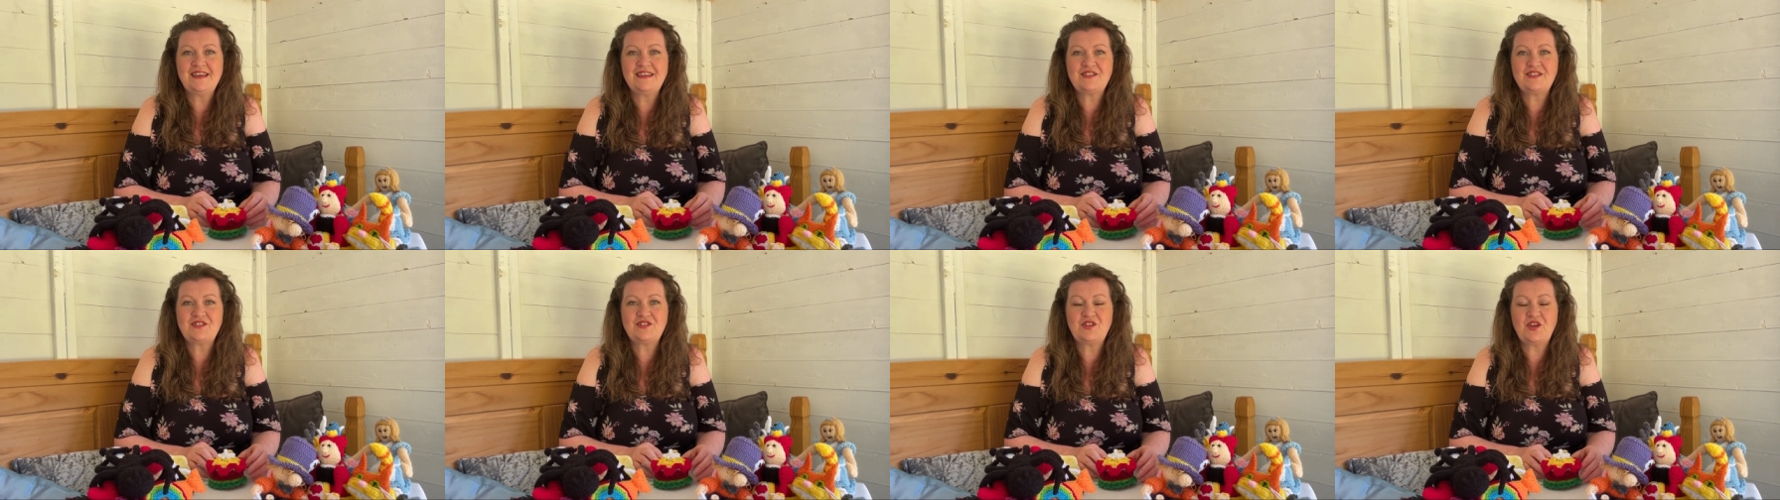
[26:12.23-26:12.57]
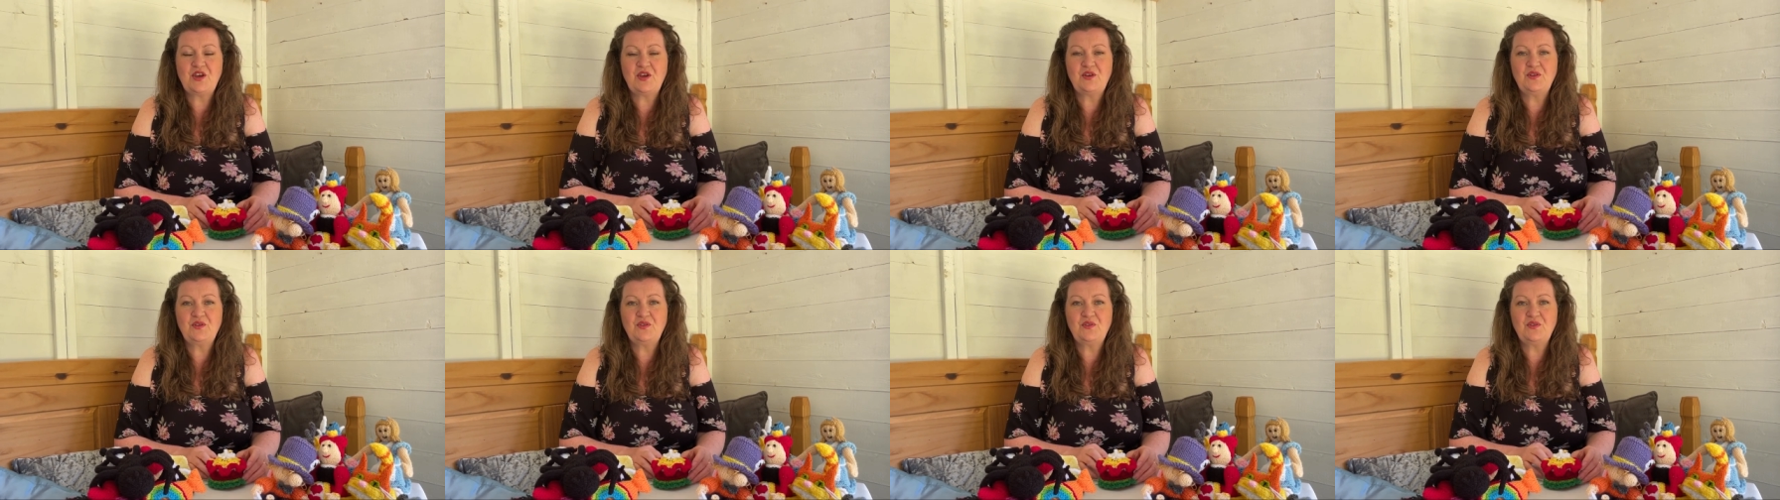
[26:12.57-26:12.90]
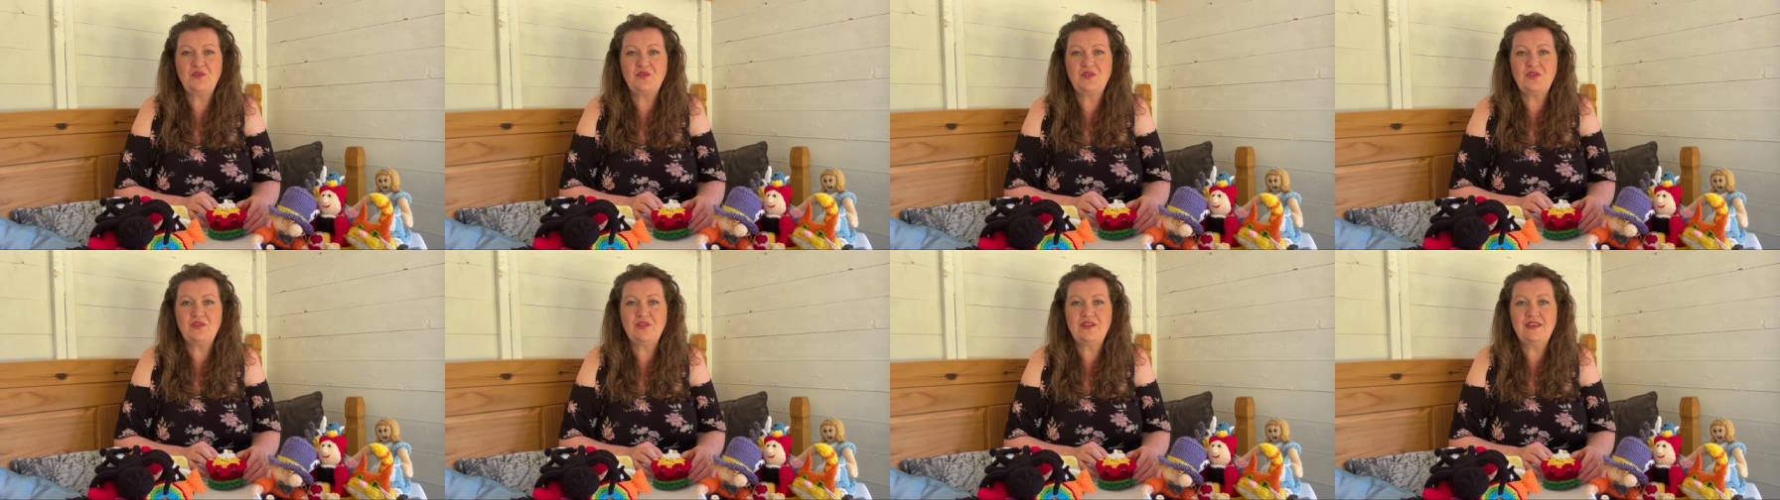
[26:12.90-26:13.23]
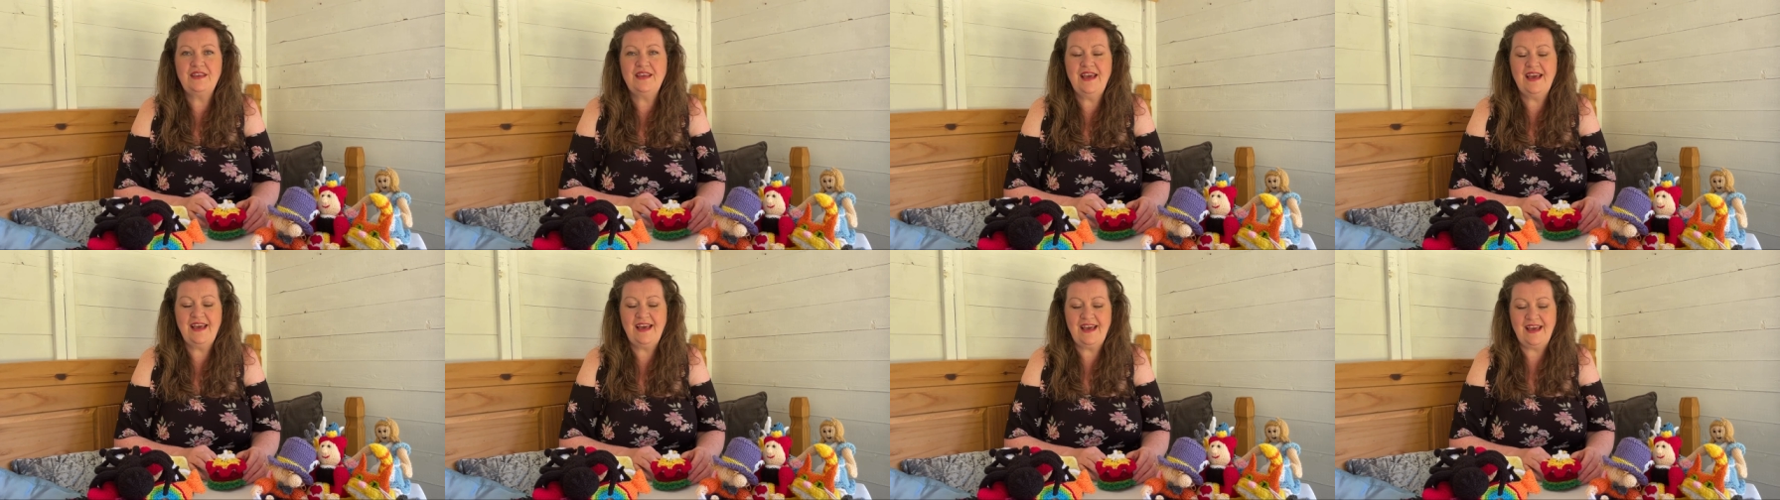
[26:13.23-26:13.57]
so
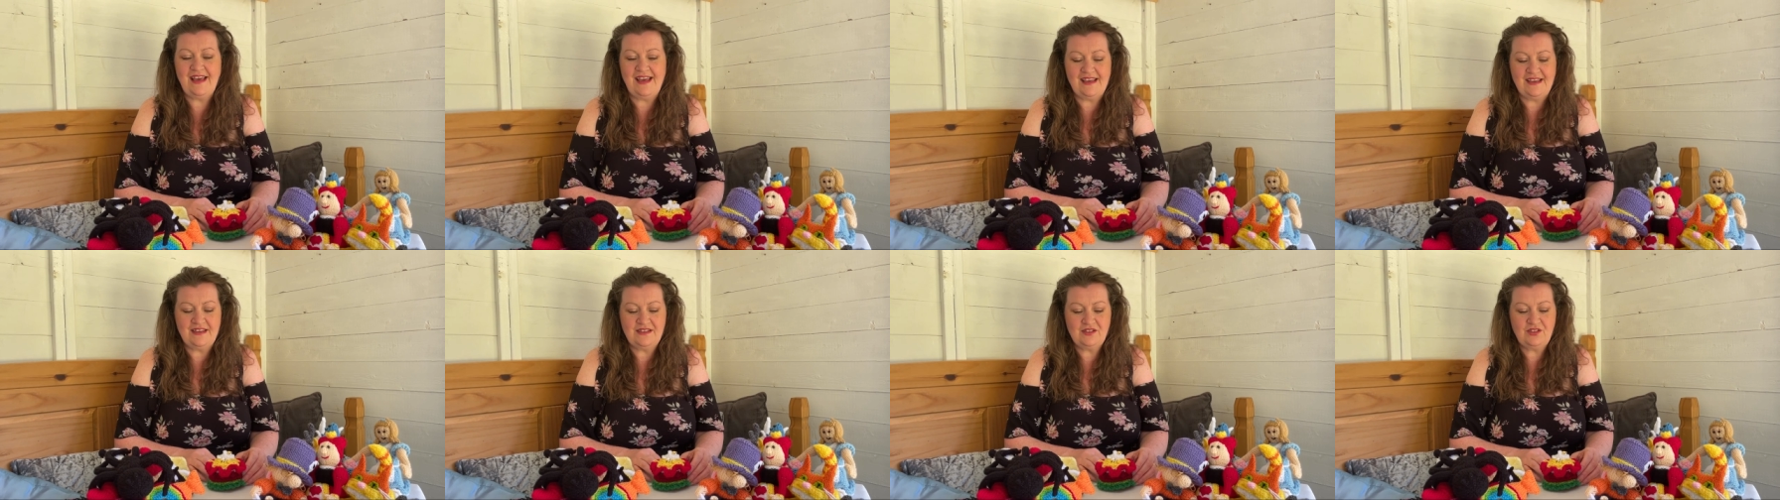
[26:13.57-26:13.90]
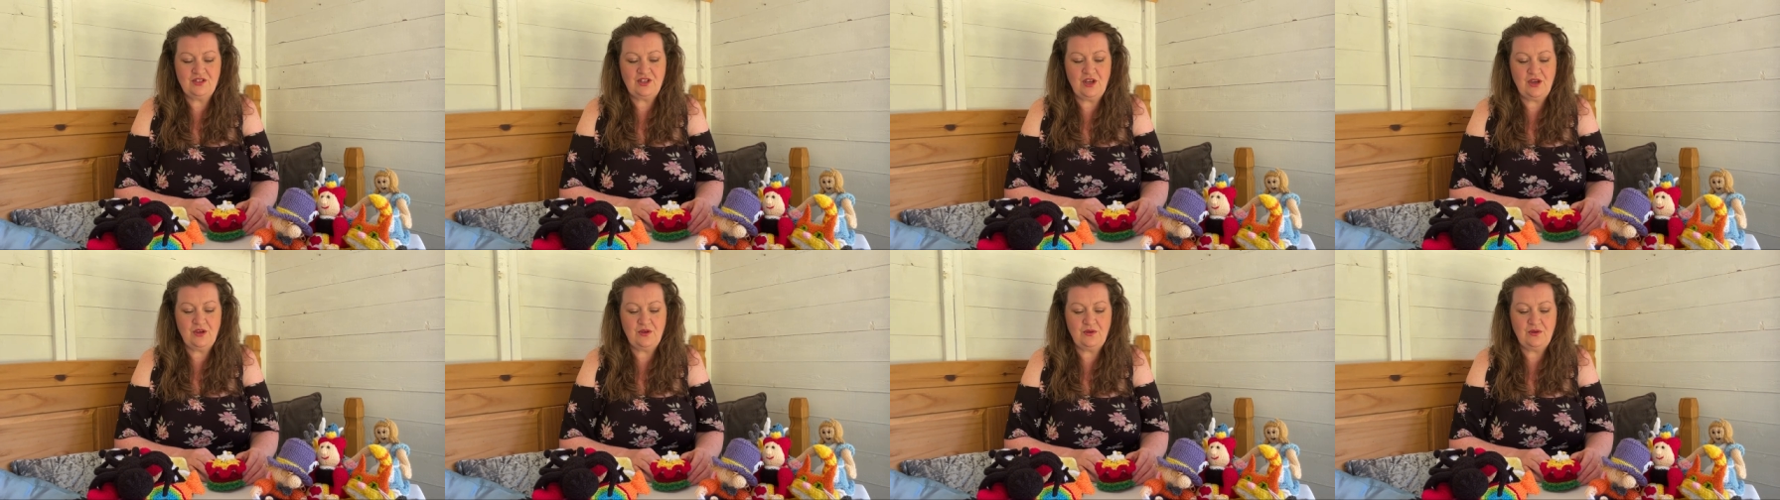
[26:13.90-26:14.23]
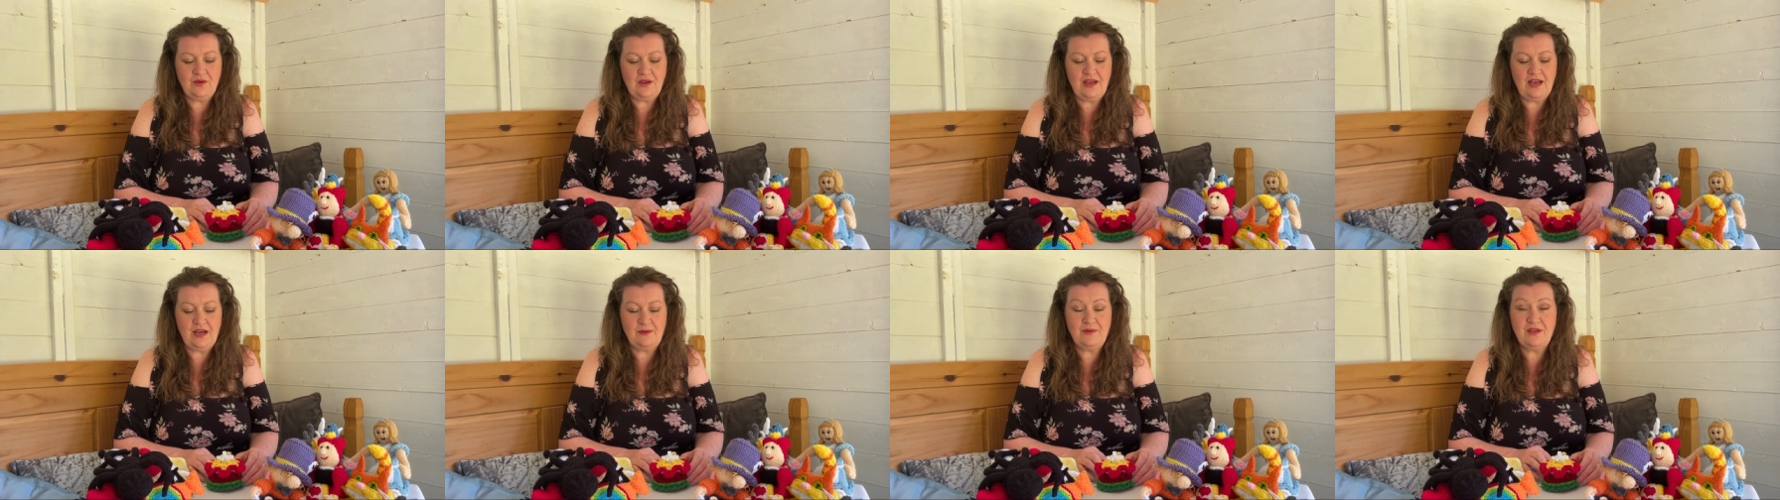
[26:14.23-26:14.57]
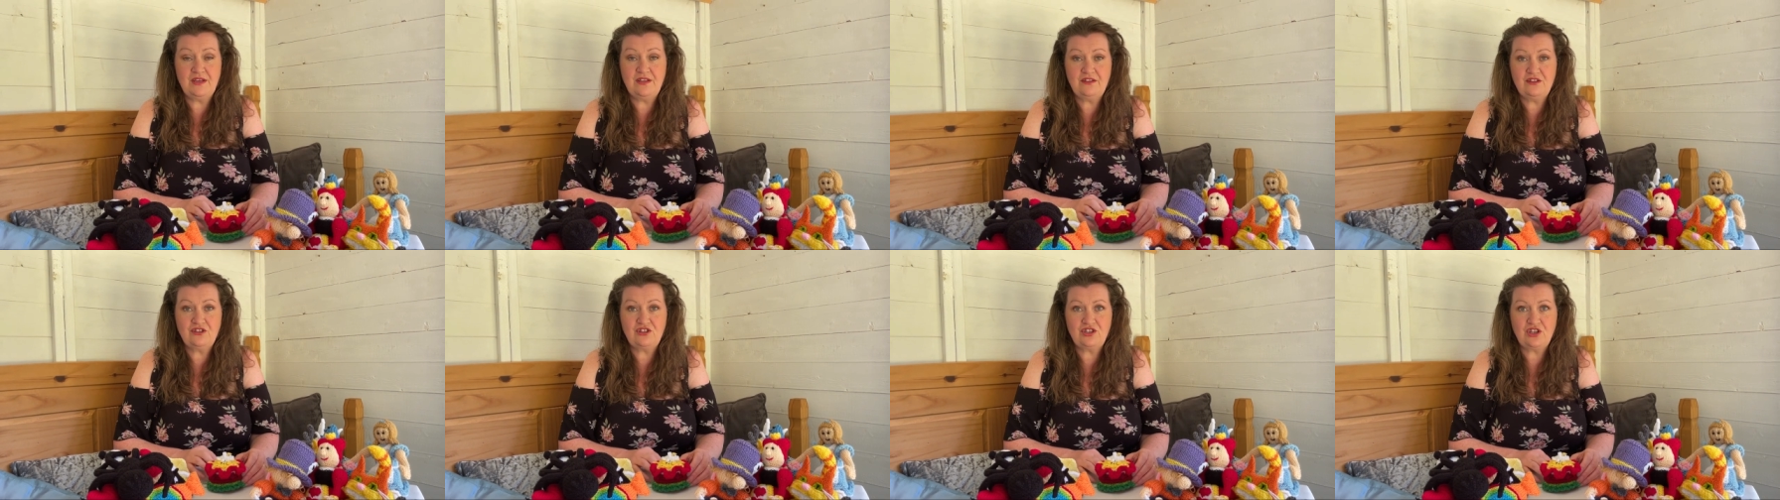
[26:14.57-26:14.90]
yeah so I'll be
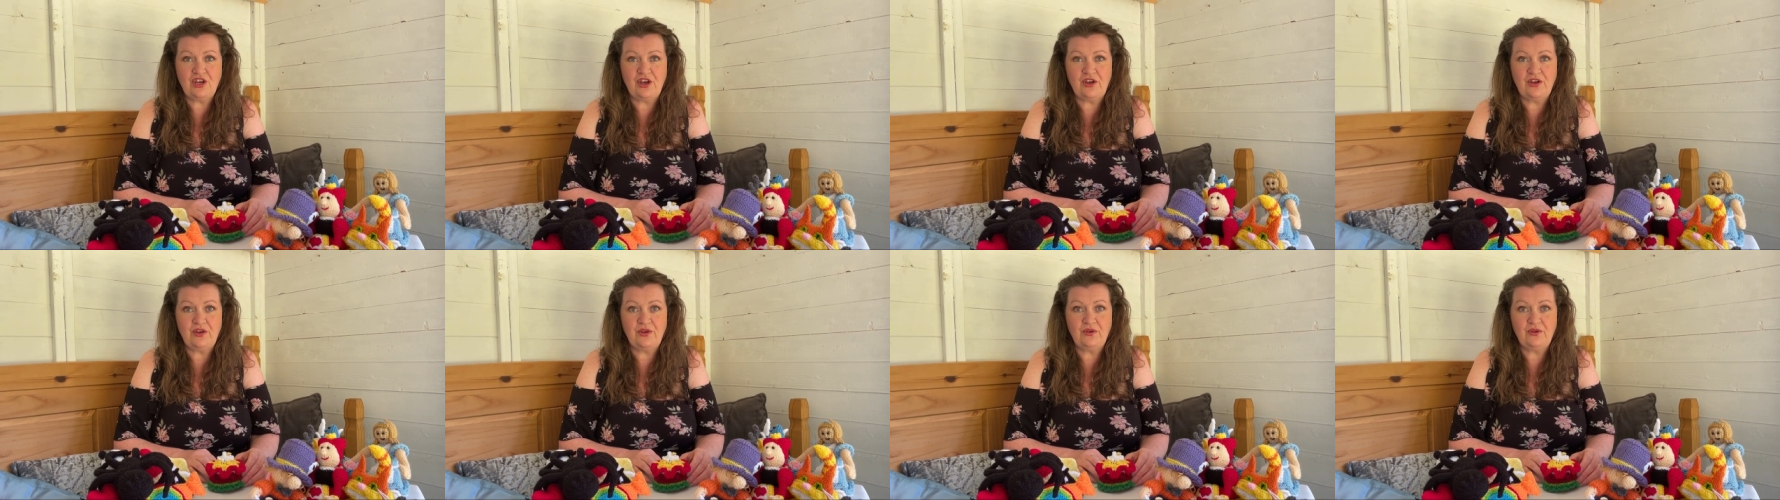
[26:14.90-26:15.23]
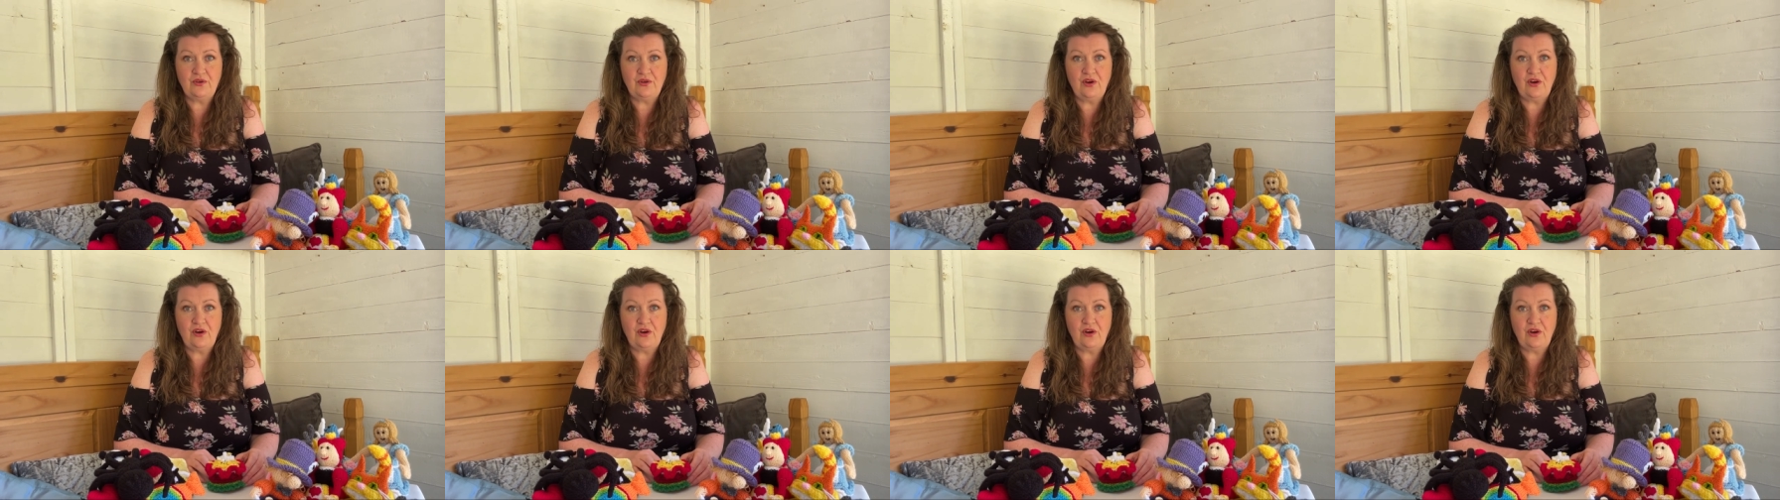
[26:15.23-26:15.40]
at the show